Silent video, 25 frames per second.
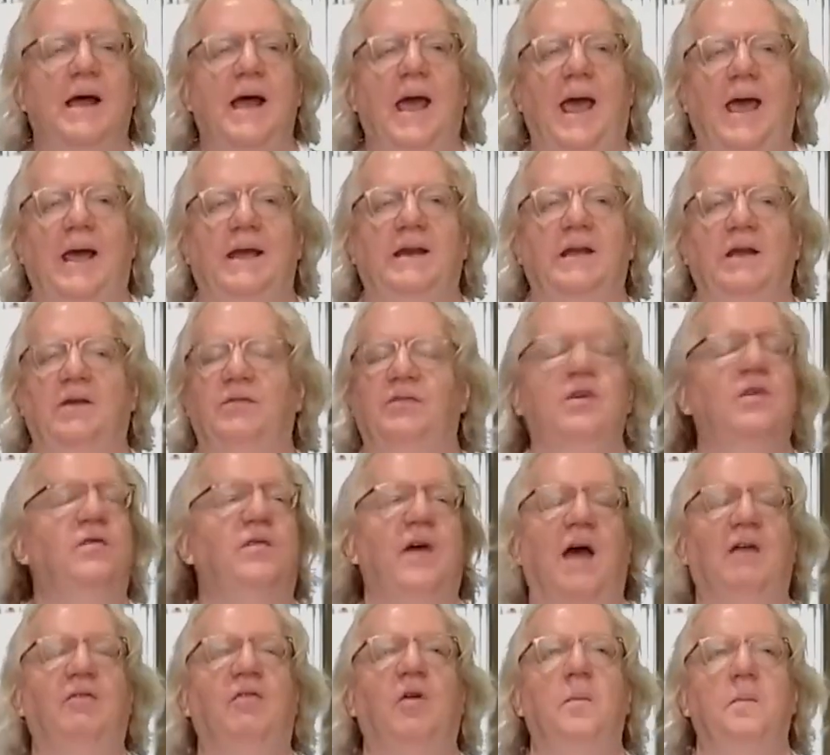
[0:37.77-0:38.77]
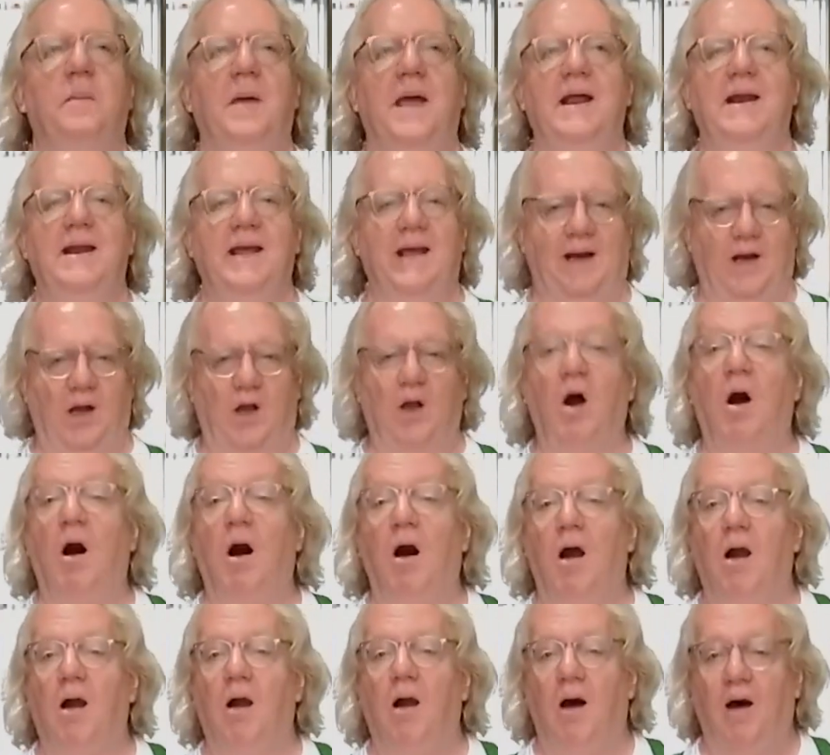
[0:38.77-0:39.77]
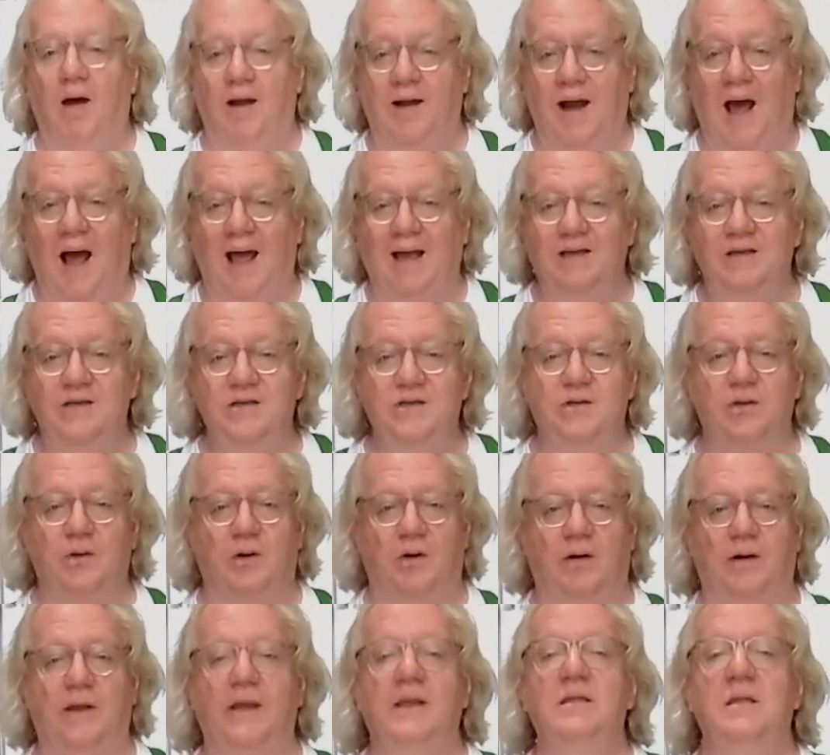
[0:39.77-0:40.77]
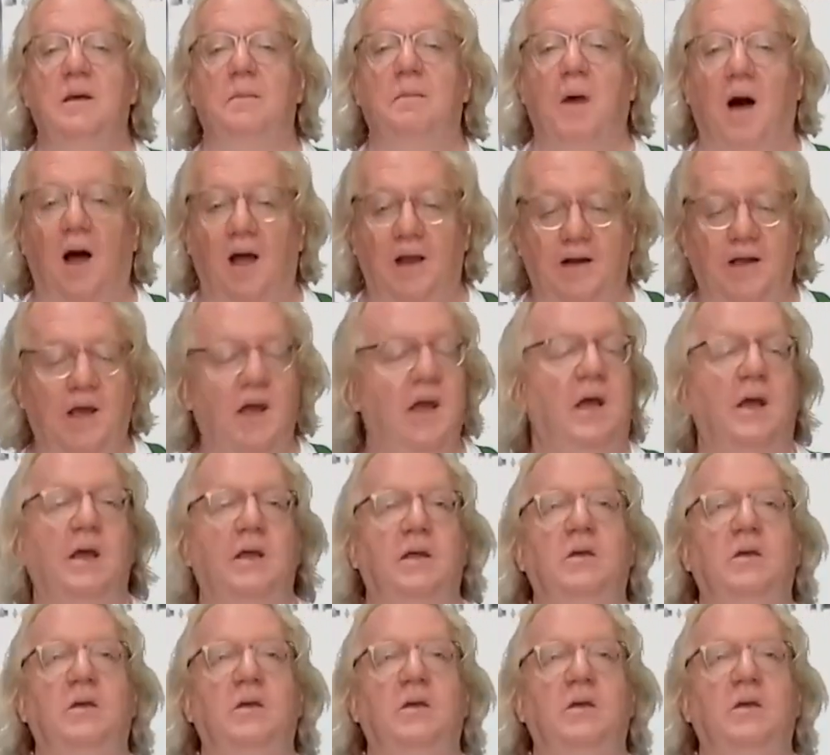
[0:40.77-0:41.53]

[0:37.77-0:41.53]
And if you've ever been in a car on ice or in the mud,